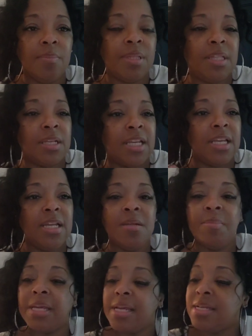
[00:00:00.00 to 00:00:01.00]
but
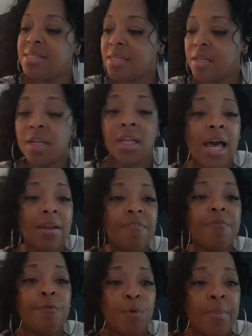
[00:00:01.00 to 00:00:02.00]
them kids, a lot
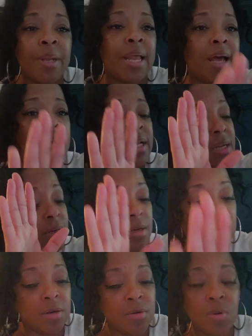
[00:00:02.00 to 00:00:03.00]
of women, not
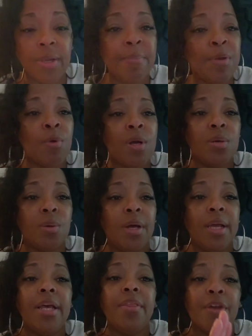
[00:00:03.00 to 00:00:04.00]
don't get me wrong,
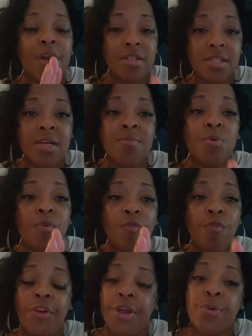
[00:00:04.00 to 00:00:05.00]
there are some
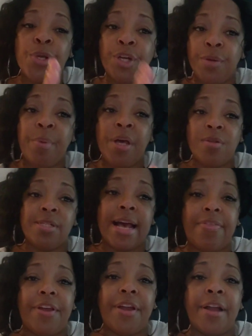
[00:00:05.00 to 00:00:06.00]
very good mothers
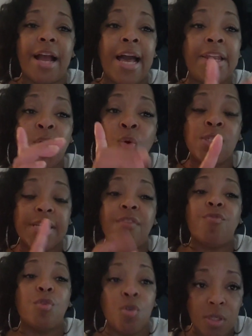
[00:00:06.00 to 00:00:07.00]
out there. I know
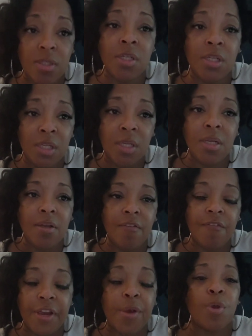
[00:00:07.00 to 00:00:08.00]
several
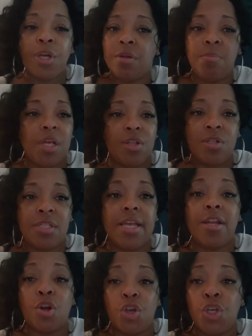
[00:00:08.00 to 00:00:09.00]
very good mothers
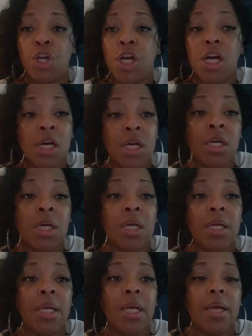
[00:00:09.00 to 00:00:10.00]
that are young,
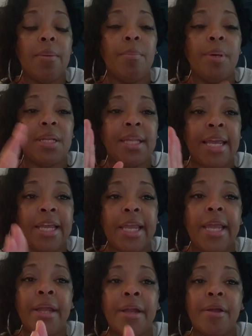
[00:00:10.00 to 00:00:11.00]
but they
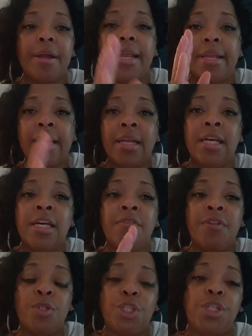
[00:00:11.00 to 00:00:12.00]
care and they
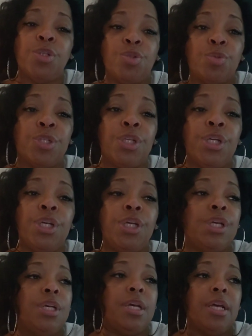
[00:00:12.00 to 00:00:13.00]
love their children
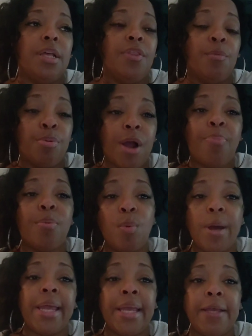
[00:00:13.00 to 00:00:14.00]
the proper
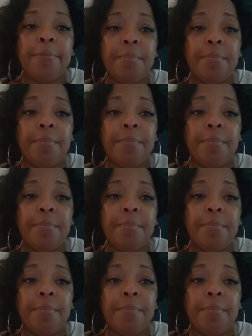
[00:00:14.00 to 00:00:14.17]
way.